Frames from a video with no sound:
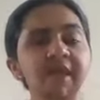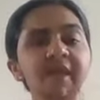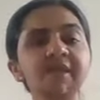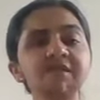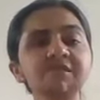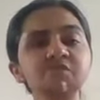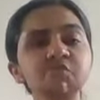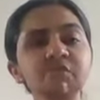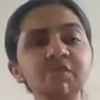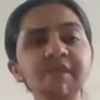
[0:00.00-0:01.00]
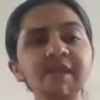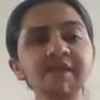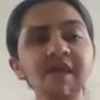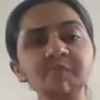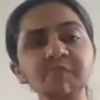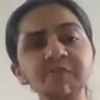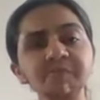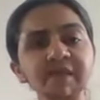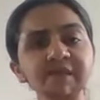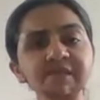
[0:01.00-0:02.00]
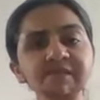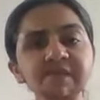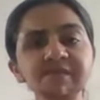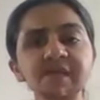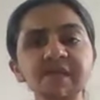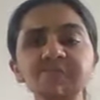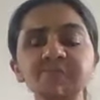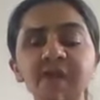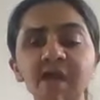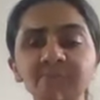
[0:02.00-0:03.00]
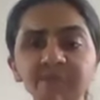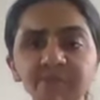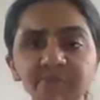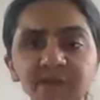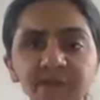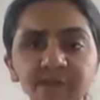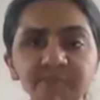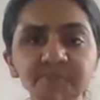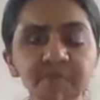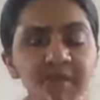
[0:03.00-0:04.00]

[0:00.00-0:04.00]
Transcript: and soothing and calming practices as Brahmari Pranayam